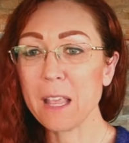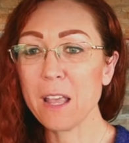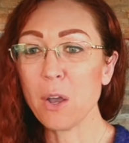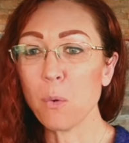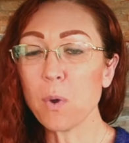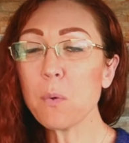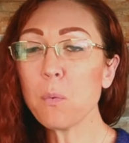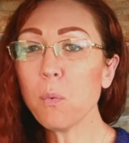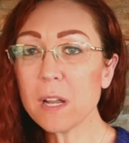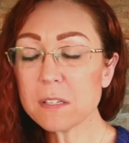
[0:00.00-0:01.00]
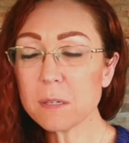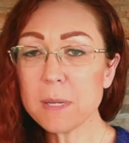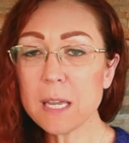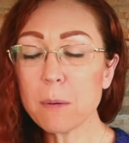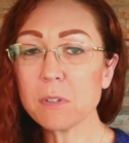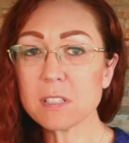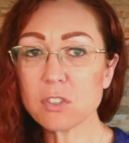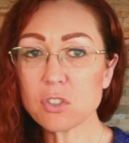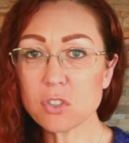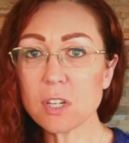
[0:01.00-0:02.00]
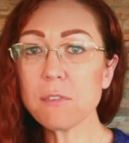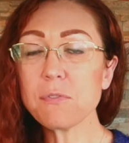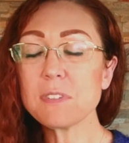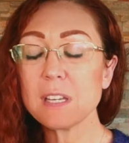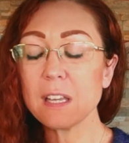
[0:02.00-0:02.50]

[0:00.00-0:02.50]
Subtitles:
We want to be able to shift